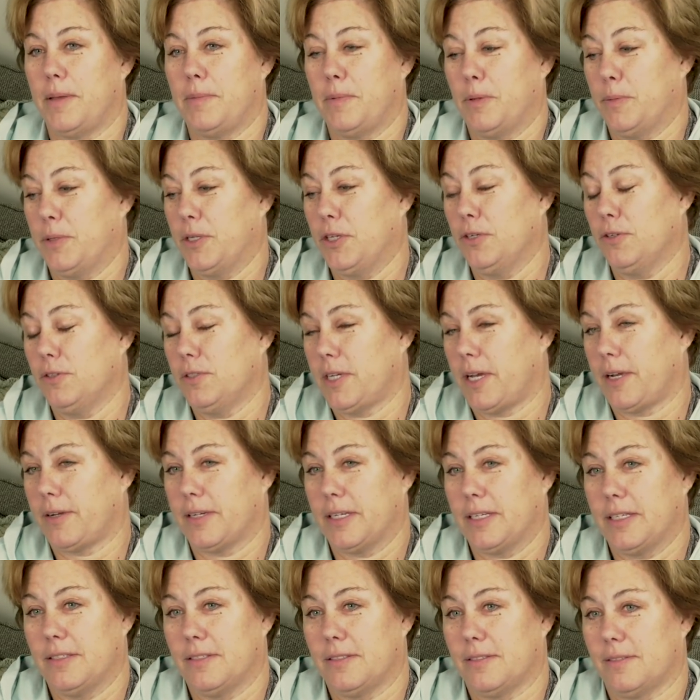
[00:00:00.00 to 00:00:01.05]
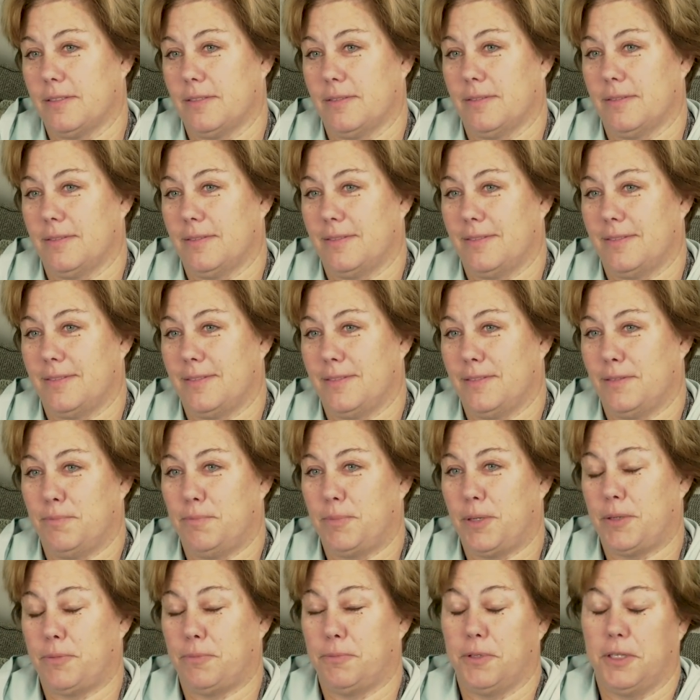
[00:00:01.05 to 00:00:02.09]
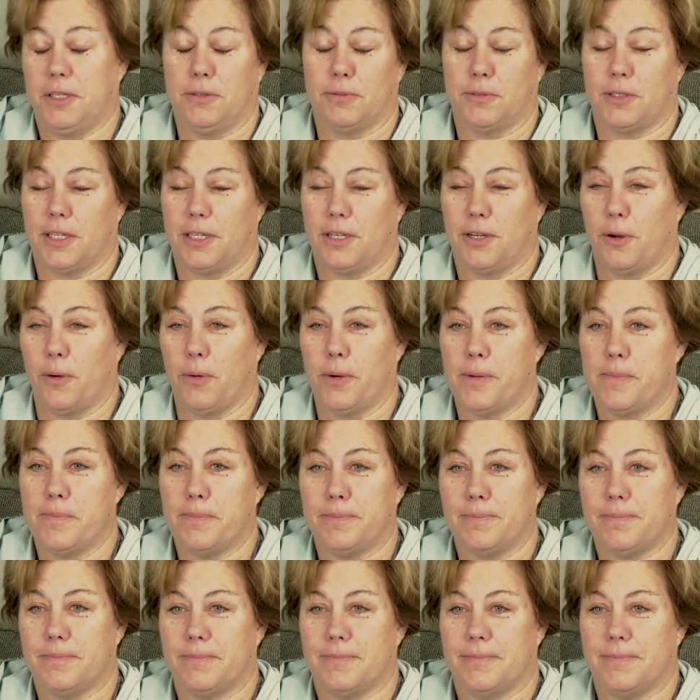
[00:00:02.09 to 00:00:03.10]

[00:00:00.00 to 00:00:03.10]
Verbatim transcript: I mean, we knew Tyrese, but we didn't really know him.